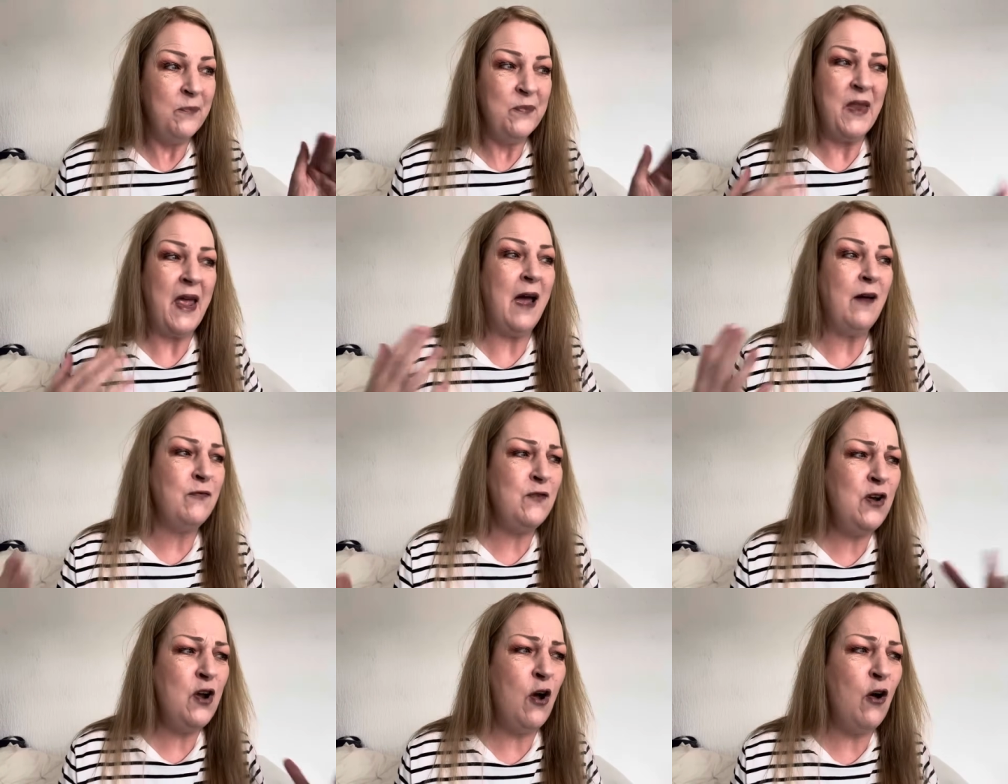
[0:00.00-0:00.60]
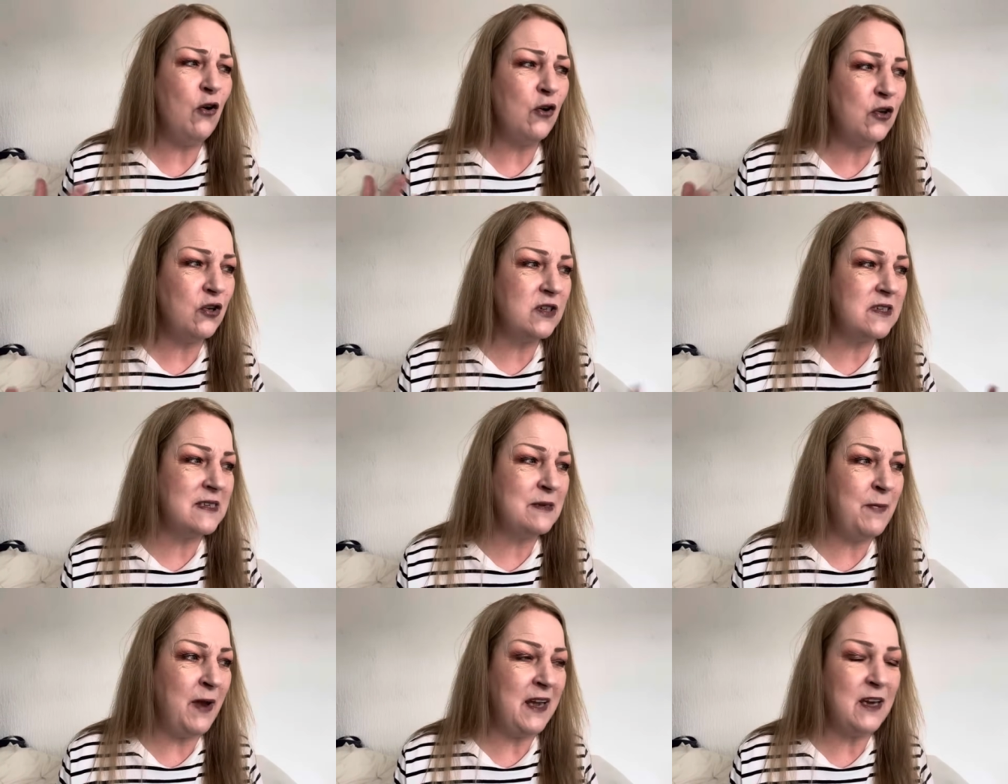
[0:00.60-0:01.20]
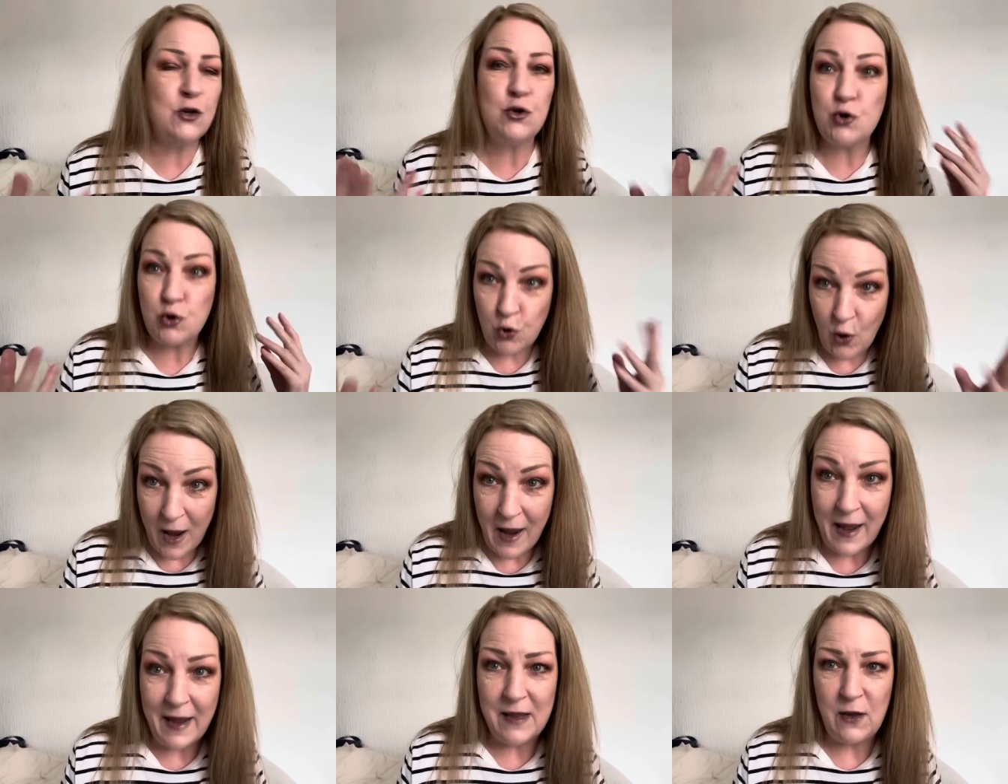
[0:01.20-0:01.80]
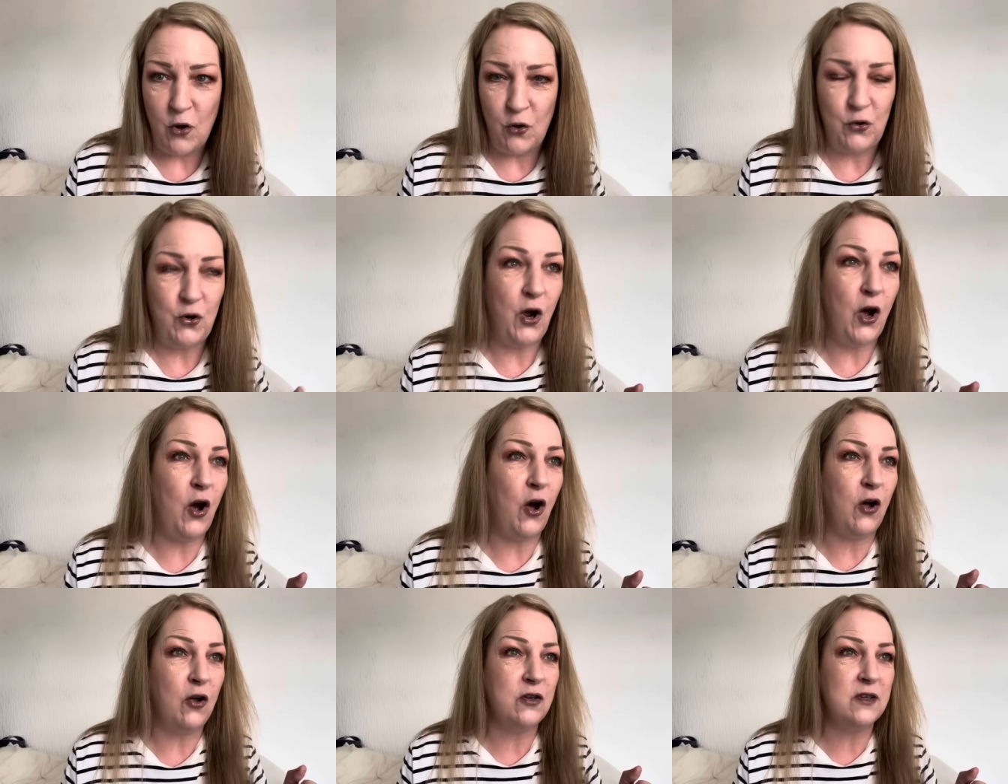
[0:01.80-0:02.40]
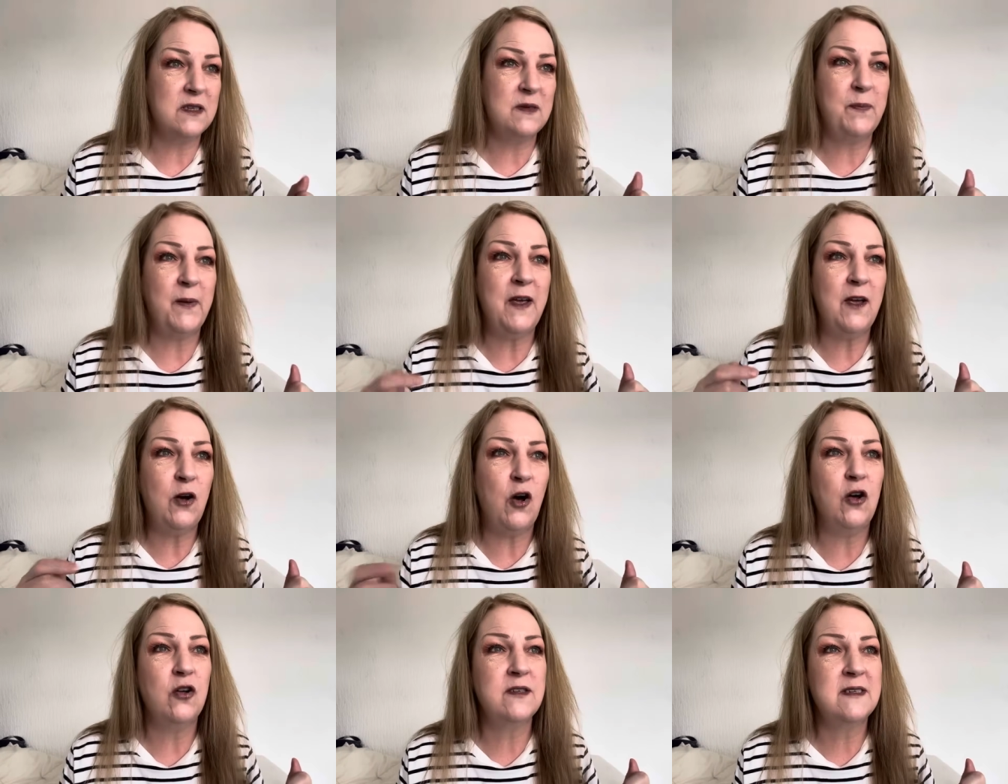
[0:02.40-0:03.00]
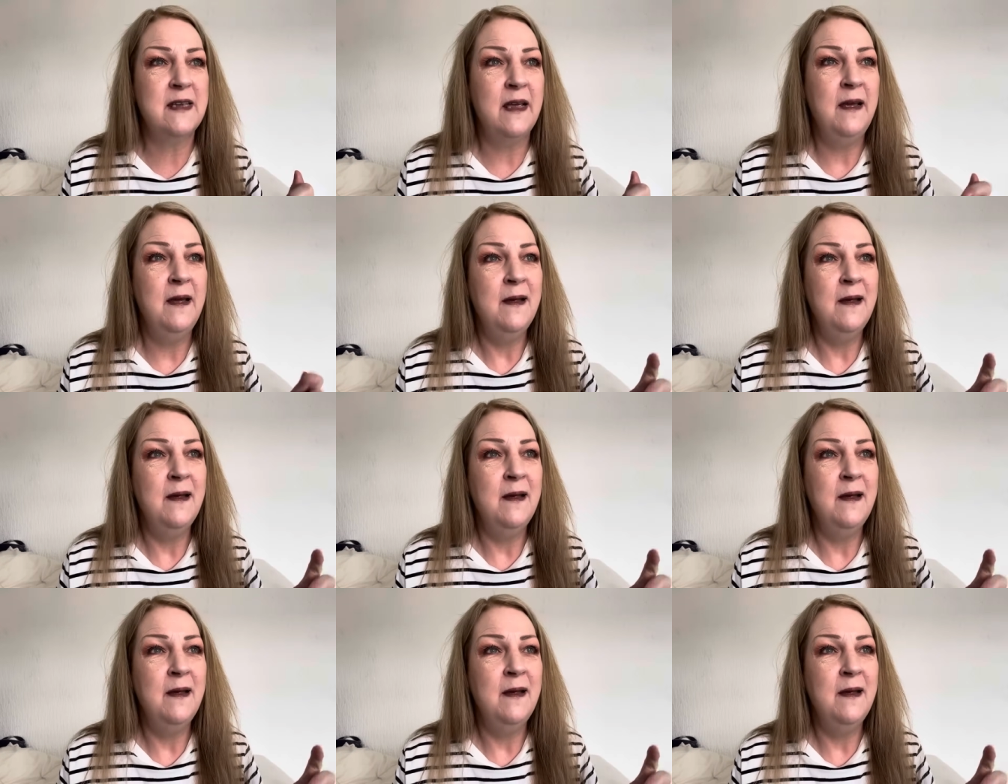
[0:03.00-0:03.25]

I've not got so many try-on hauls because,